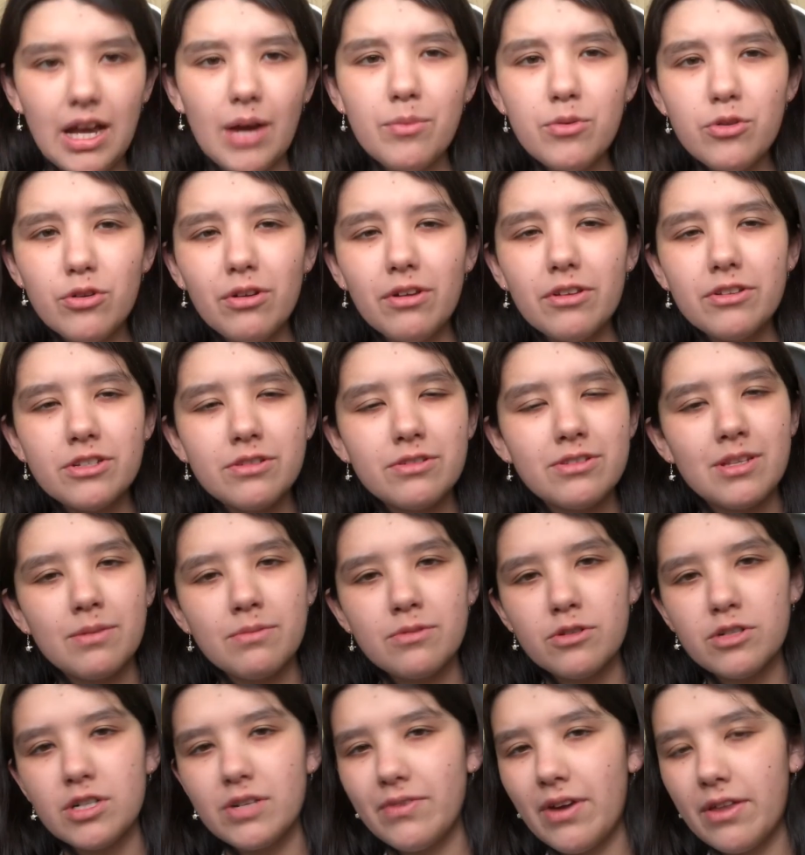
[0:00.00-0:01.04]
I'm sure I'll do some
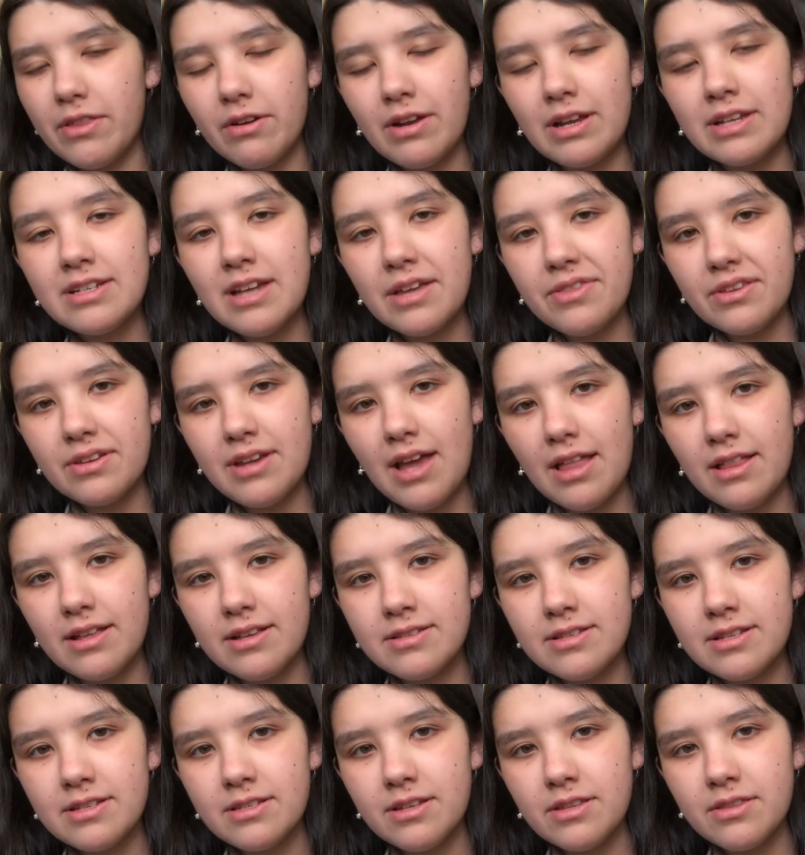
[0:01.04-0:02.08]
sort of other in-depth
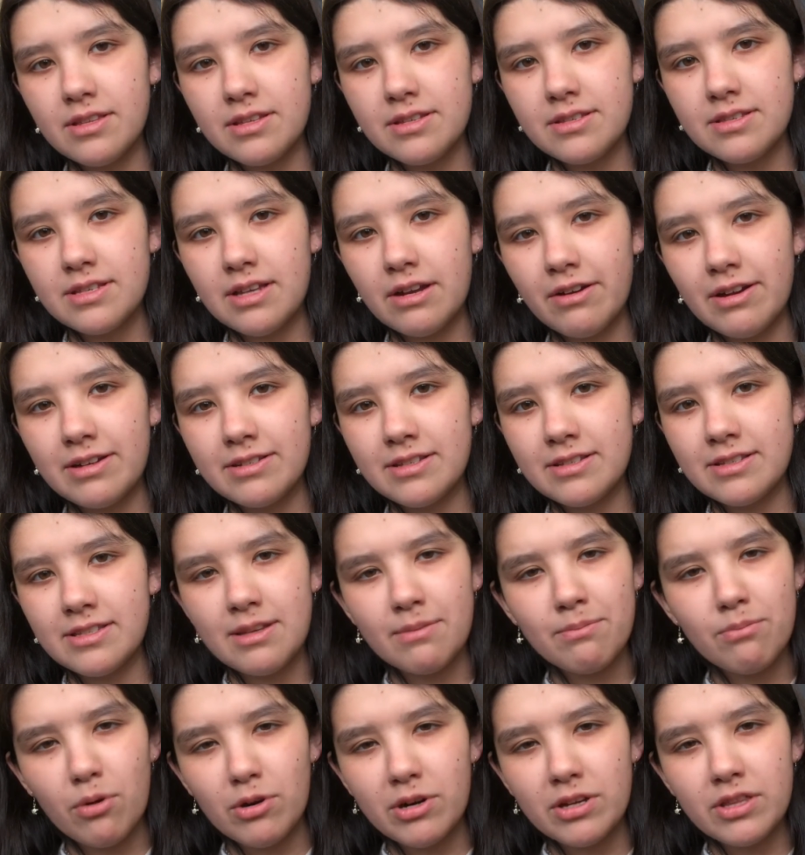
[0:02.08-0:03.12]
analysis on this series at
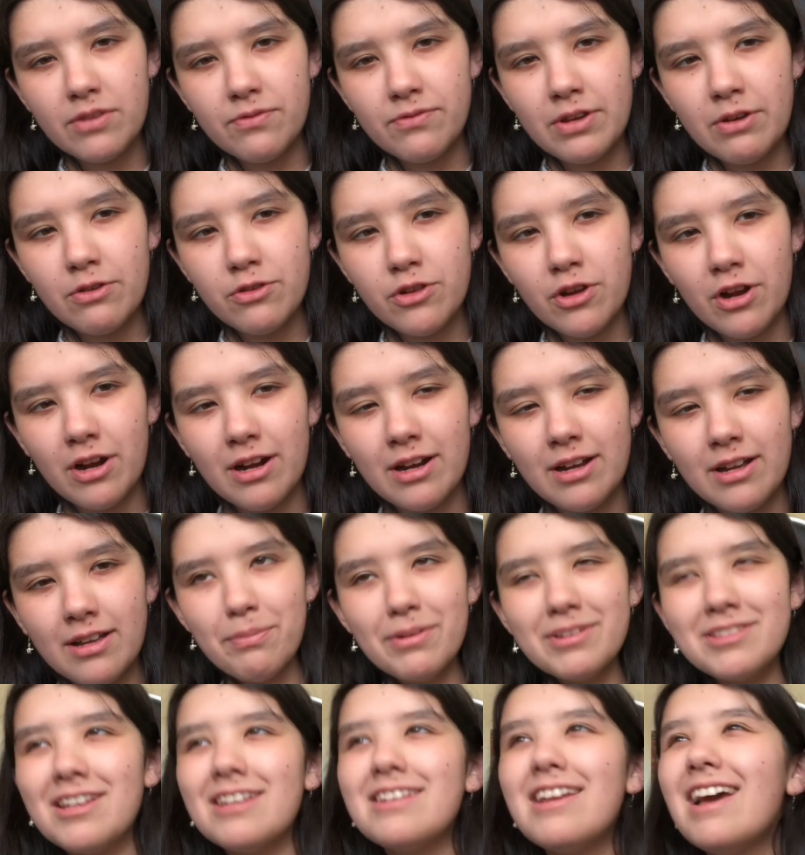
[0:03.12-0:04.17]
some point in the future,
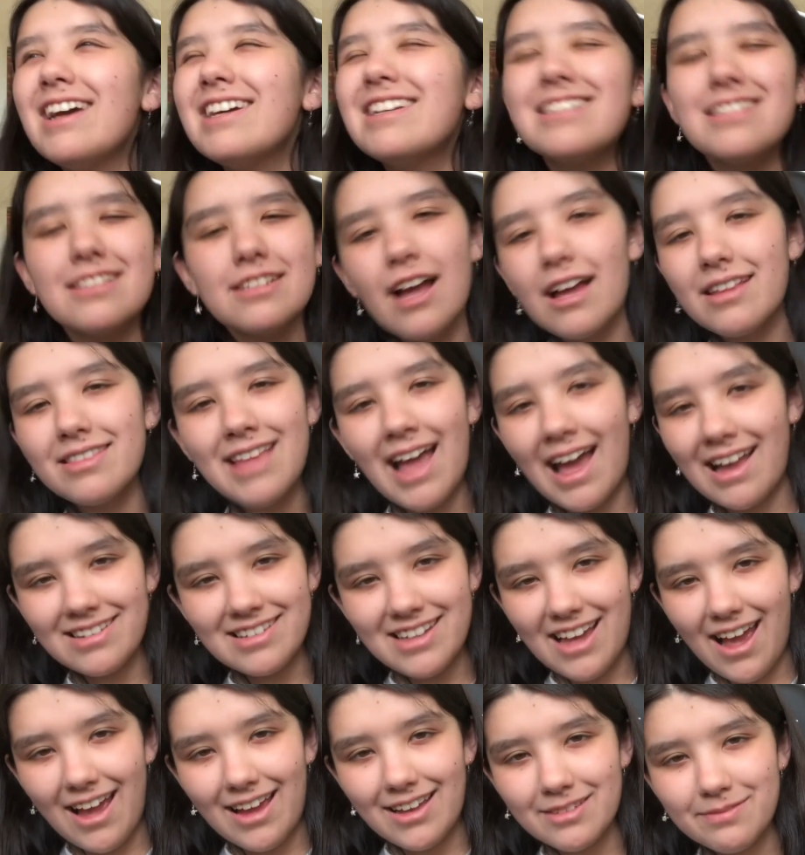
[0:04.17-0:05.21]
but today is not that
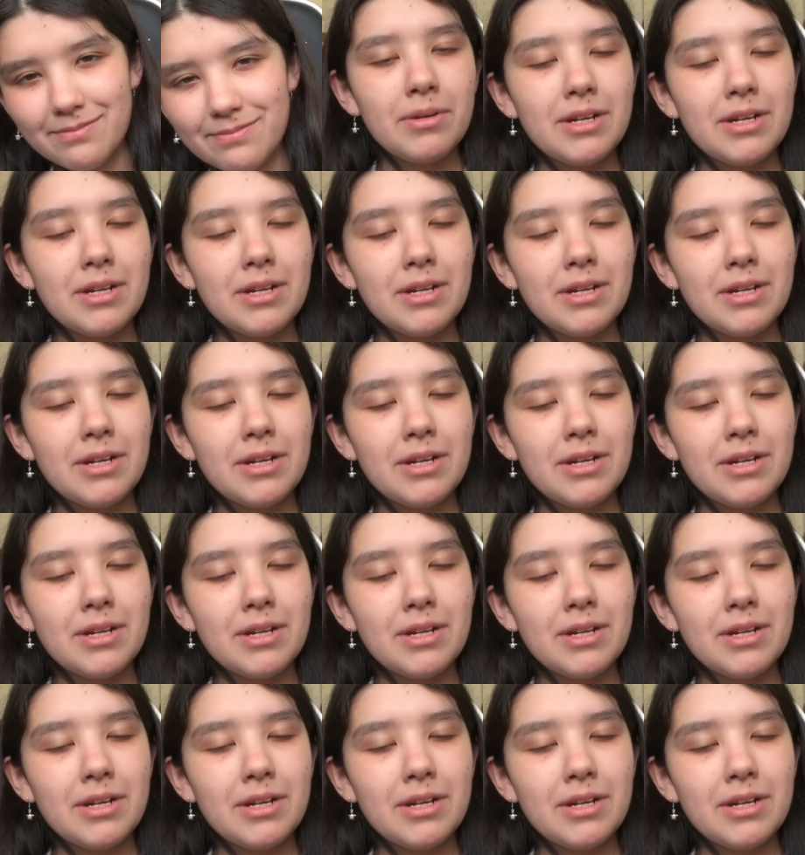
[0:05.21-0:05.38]
day.